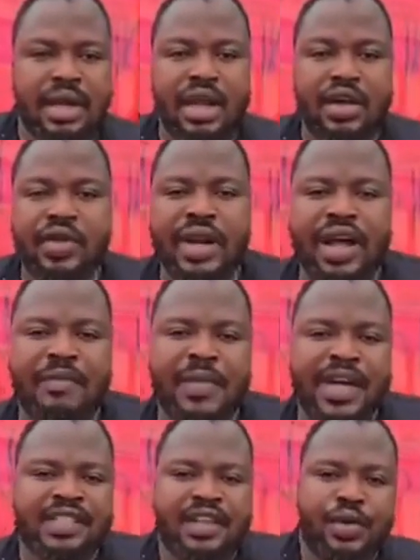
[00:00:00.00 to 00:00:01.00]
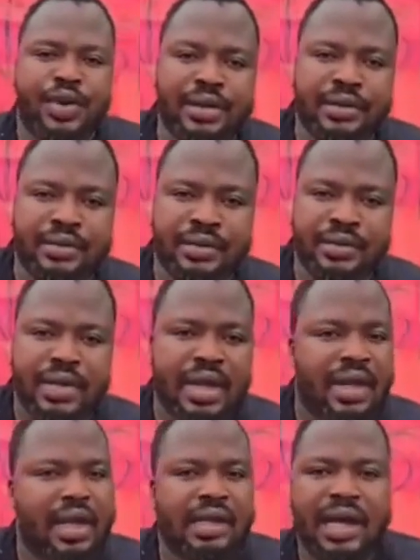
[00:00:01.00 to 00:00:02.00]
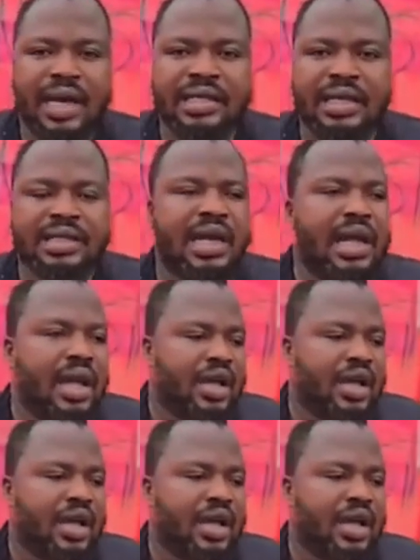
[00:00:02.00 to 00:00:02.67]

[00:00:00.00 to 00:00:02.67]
Edward had passed away. And that is it.